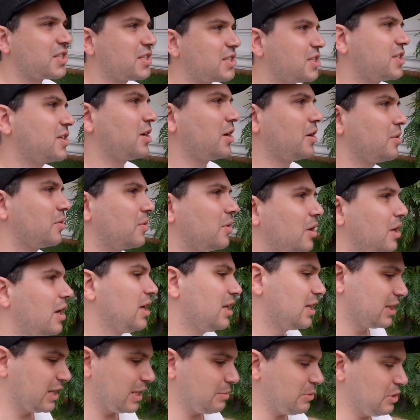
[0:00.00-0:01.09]
So
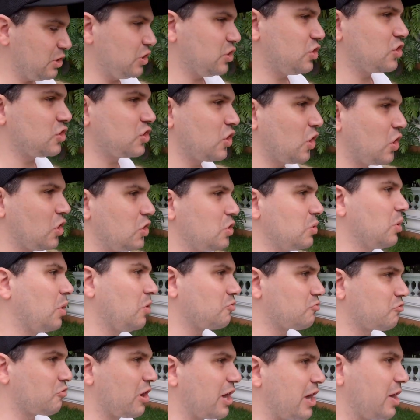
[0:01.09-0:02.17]
let me show you
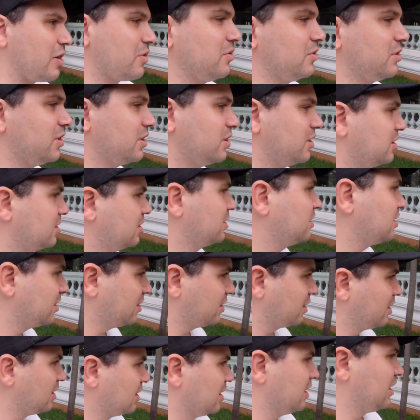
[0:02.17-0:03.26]
around
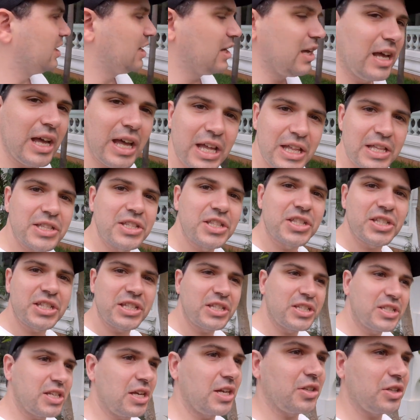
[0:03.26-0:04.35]
and
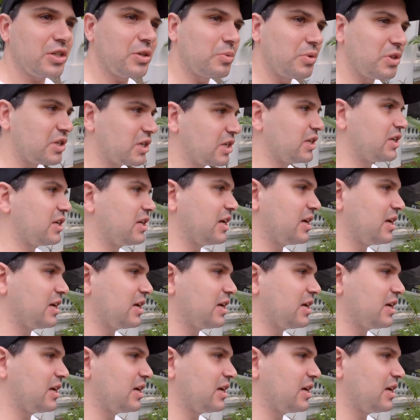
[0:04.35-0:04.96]
tell you what you can